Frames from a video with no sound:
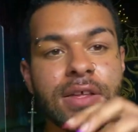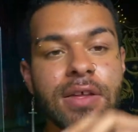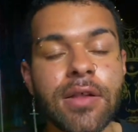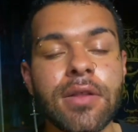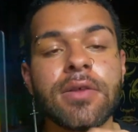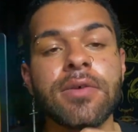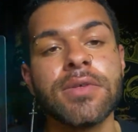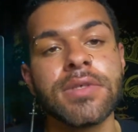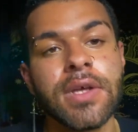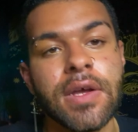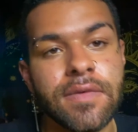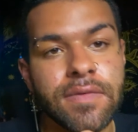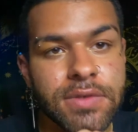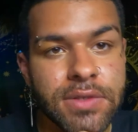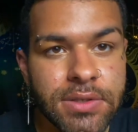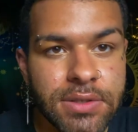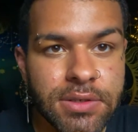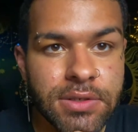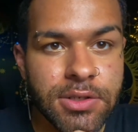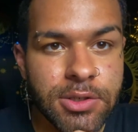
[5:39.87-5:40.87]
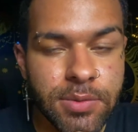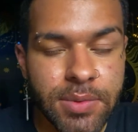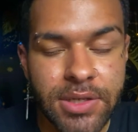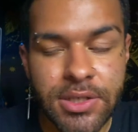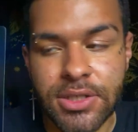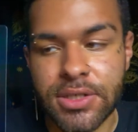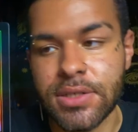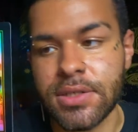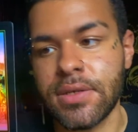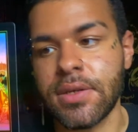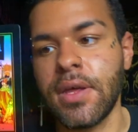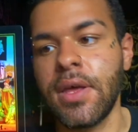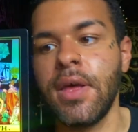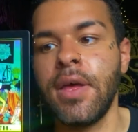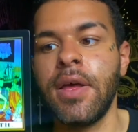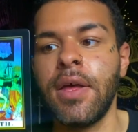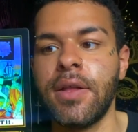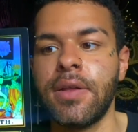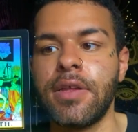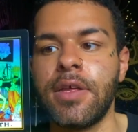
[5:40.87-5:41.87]
close off the situation,
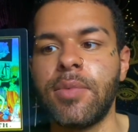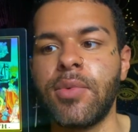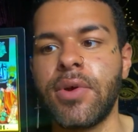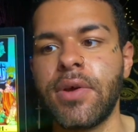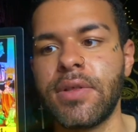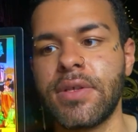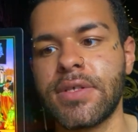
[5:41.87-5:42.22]
Libra.